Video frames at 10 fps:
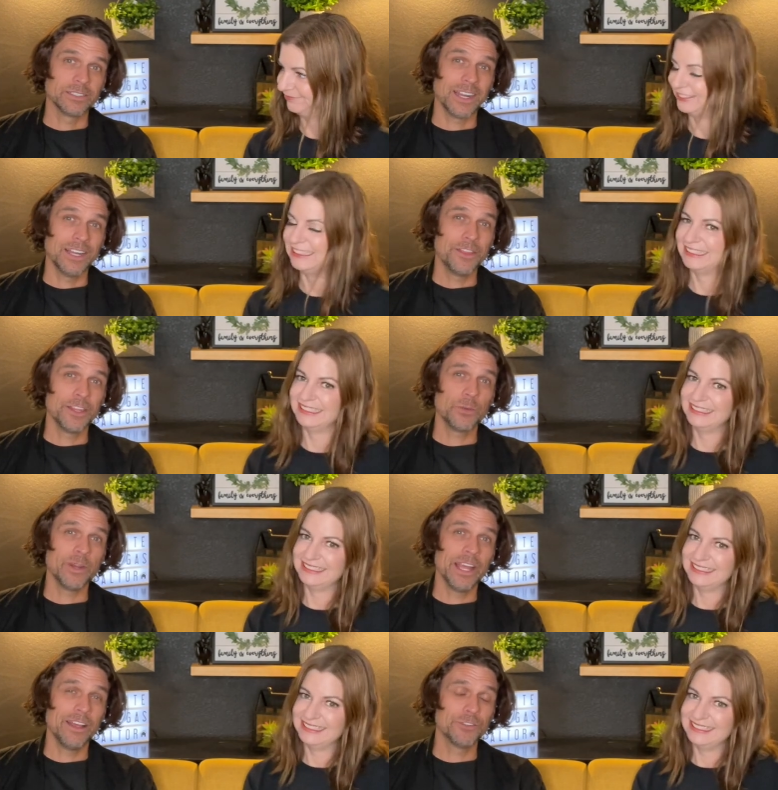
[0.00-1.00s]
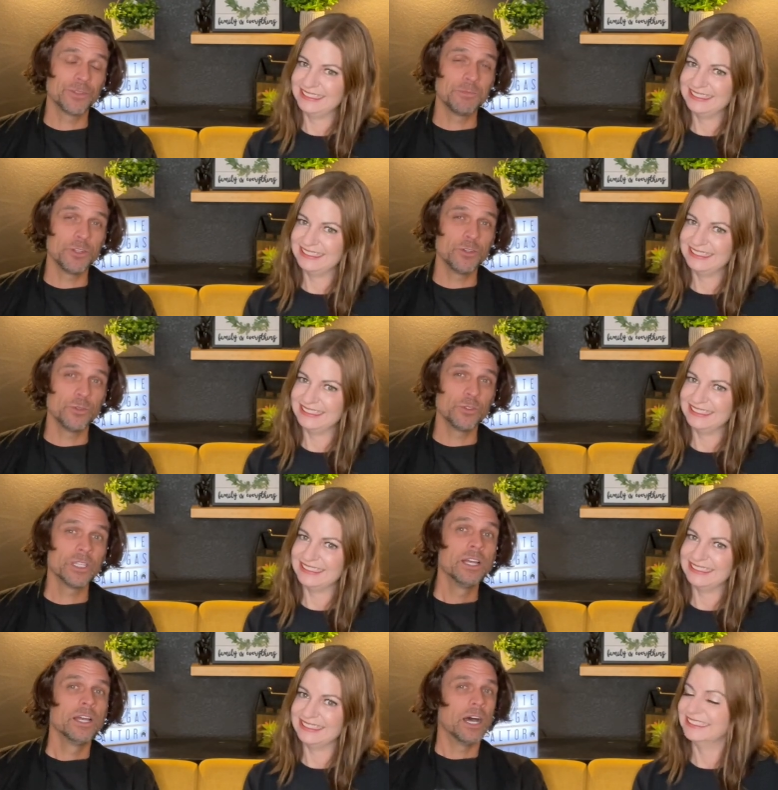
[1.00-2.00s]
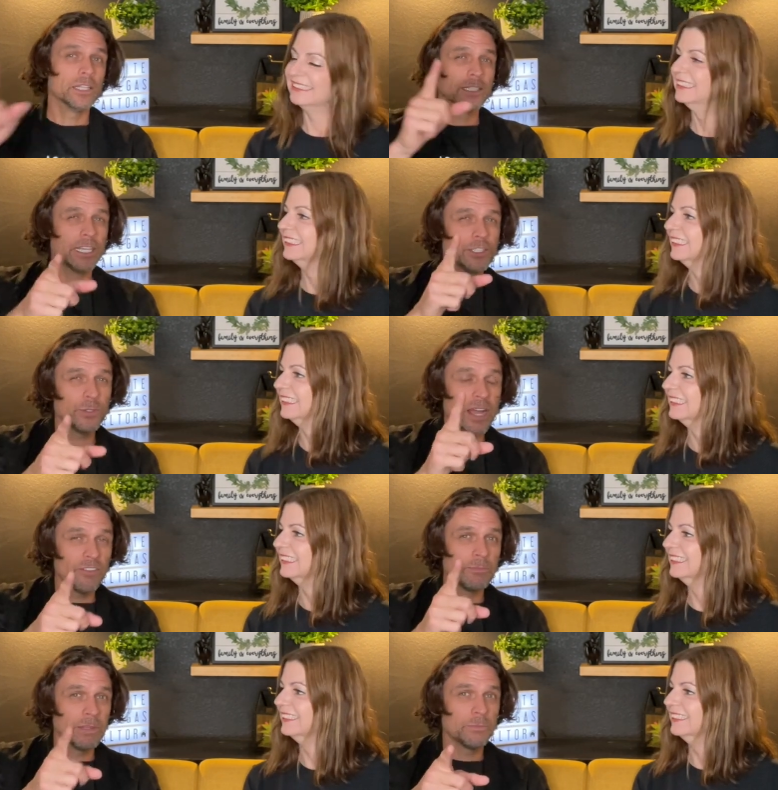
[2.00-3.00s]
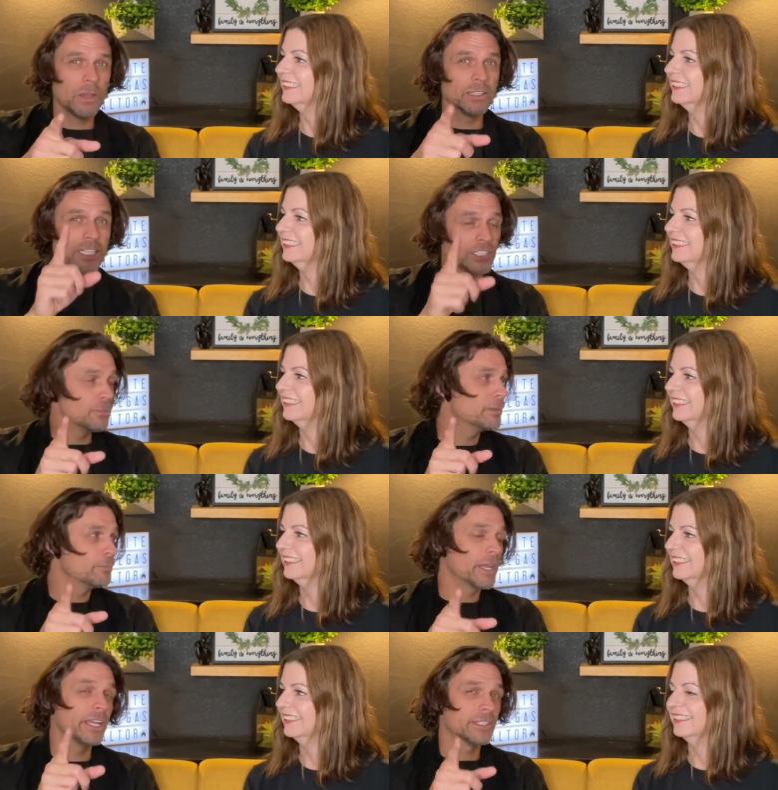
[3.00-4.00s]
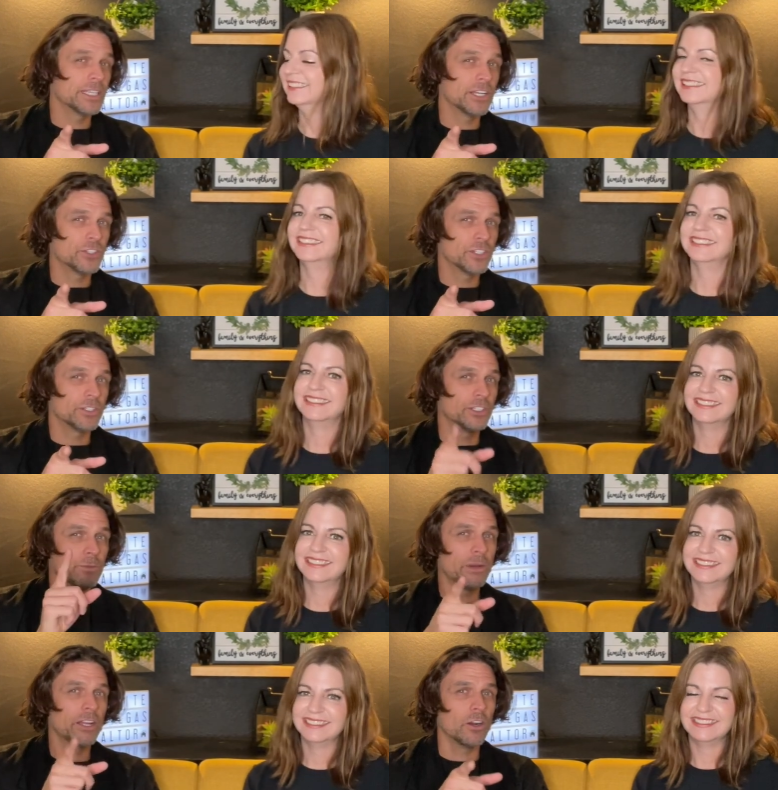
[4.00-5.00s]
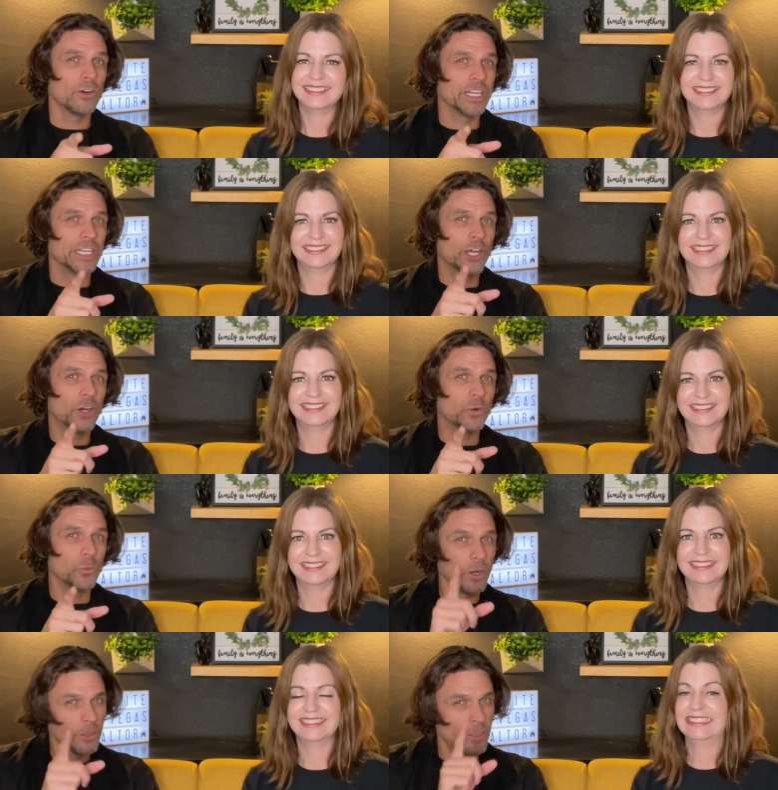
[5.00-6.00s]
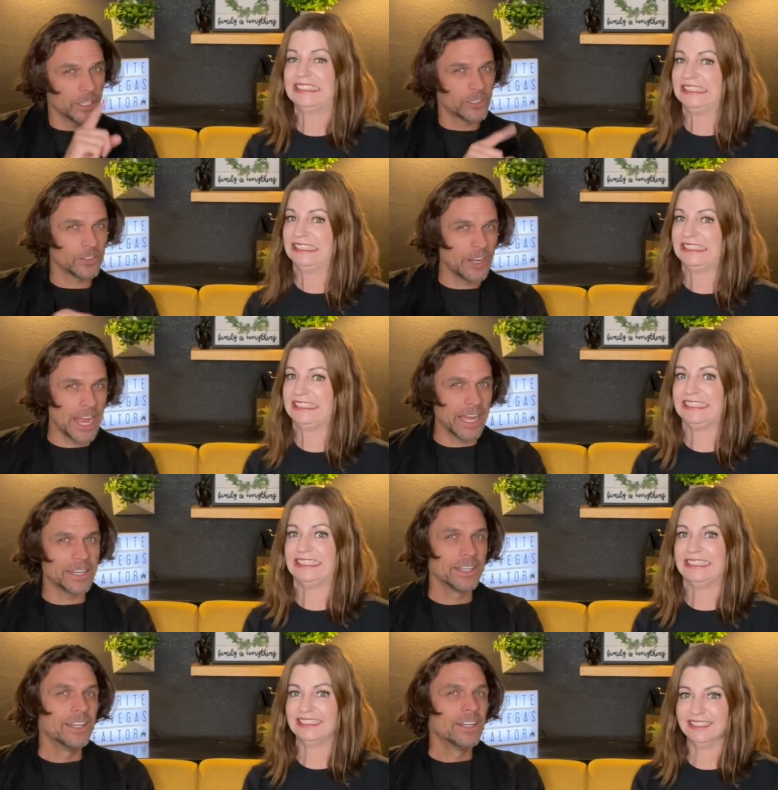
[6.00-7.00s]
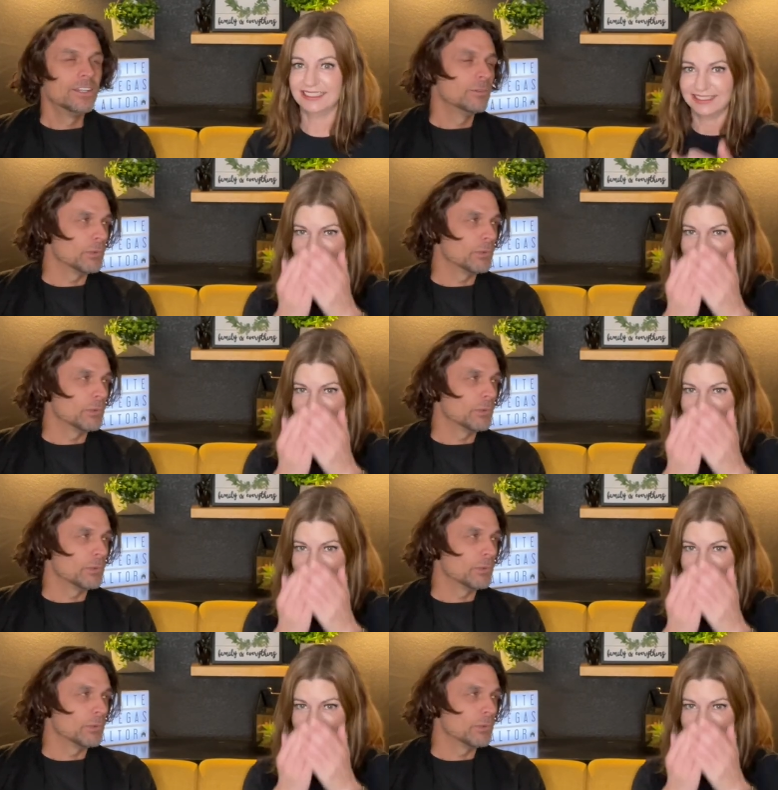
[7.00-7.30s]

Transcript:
Speaker 1: I think we have some news. Unless you've been paying attention, you might already know where things are at. But